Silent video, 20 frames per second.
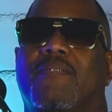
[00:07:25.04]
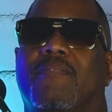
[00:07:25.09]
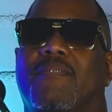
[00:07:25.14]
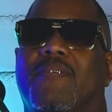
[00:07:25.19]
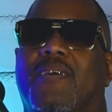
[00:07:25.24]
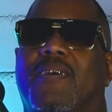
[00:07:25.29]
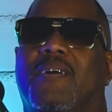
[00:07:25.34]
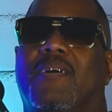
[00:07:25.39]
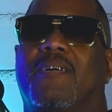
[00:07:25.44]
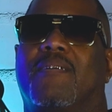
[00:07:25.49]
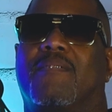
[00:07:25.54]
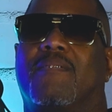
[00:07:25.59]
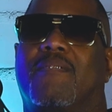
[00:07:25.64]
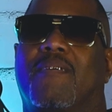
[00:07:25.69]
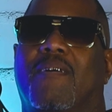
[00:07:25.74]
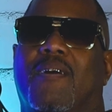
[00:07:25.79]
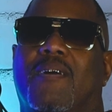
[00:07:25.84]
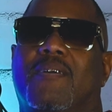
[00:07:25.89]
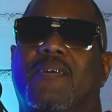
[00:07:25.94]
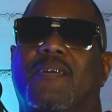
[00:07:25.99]
Yeah, so
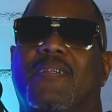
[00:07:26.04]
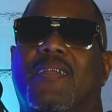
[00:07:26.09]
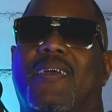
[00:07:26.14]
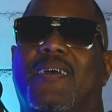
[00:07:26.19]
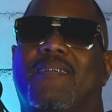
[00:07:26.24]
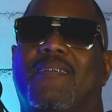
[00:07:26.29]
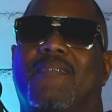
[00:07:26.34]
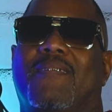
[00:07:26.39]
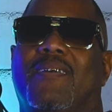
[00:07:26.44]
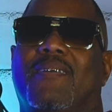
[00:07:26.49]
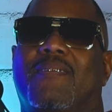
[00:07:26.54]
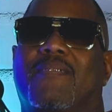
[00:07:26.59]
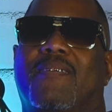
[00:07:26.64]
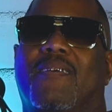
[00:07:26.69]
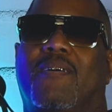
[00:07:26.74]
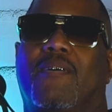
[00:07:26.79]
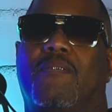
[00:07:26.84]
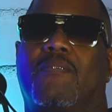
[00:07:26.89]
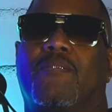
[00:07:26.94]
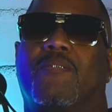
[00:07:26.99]
I couldn't handle it.
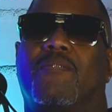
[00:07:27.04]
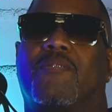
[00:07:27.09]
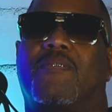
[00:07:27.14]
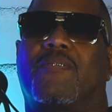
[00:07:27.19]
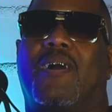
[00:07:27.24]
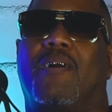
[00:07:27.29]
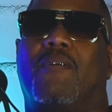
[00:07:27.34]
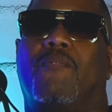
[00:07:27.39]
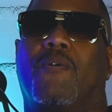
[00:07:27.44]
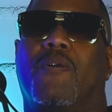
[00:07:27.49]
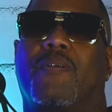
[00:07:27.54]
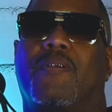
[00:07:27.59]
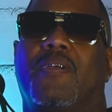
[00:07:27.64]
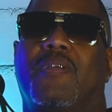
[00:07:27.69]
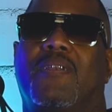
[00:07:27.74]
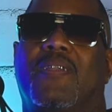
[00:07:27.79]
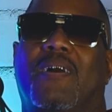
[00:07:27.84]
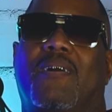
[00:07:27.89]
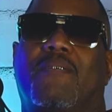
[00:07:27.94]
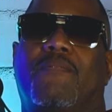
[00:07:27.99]
So stopped
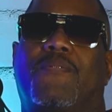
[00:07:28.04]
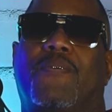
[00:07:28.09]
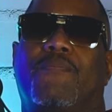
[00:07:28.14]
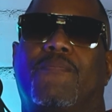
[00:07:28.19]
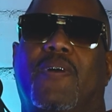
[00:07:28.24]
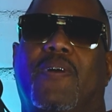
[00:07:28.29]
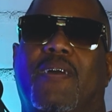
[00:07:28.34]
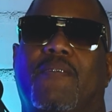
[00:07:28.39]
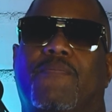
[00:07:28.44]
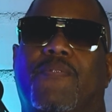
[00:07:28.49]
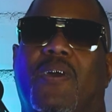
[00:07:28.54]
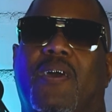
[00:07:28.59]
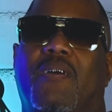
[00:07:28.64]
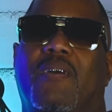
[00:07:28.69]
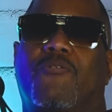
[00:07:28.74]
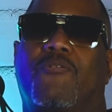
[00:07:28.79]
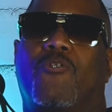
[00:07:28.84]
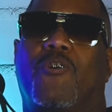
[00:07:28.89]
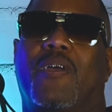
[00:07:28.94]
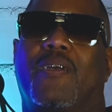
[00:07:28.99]
working down at
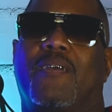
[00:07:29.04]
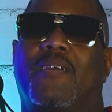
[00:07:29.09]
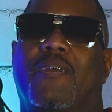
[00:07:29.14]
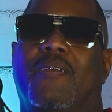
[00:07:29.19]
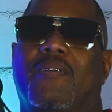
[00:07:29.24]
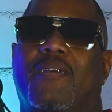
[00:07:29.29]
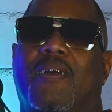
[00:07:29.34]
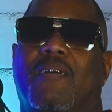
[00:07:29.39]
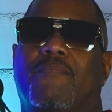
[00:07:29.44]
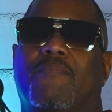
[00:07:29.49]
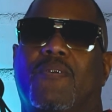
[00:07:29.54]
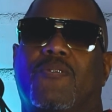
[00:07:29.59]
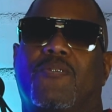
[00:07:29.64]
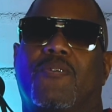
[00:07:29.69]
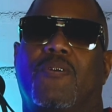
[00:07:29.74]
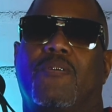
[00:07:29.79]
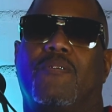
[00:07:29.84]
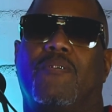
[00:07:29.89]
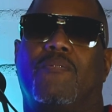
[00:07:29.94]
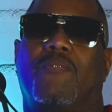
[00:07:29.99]
Fast Track and got my
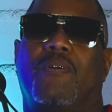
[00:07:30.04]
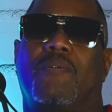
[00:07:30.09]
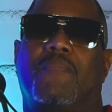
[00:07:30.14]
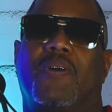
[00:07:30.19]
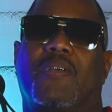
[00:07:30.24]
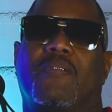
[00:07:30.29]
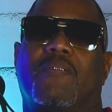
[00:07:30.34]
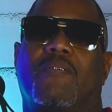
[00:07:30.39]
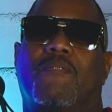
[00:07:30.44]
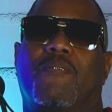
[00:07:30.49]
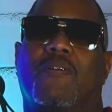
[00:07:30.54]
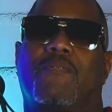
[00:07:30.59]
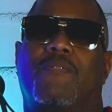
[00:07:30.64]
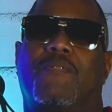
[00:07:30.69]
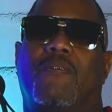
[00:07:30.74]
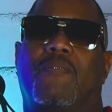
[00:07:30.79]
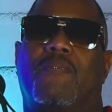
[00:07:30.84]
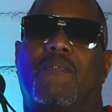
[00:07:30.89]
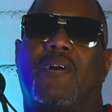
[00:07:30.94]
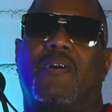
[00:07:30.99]
surgery, went back to work
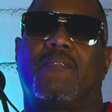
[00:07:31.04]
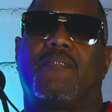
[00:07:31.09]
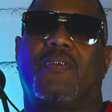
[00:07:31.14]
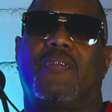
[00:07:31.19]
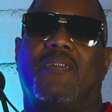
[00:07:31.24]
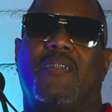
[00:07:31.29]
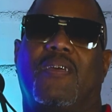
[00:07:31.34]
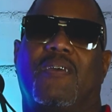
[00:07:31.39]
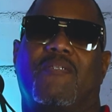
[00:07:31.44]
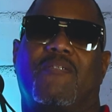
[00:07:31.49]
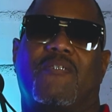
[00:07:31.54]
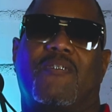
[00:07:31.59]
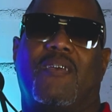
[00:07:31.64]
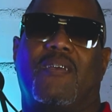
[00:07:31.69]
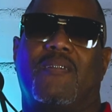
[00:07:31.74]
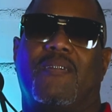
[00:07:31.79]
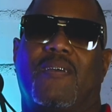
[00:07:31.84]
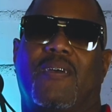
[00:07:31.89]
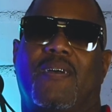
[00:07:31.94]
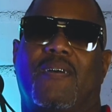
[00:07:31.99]
for a while, then they
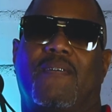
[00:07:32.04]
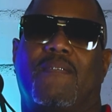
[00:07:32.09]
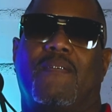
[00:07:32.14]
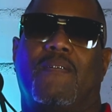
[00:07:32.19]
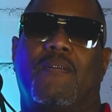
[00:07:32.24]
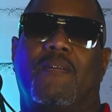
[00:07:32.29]
shut down.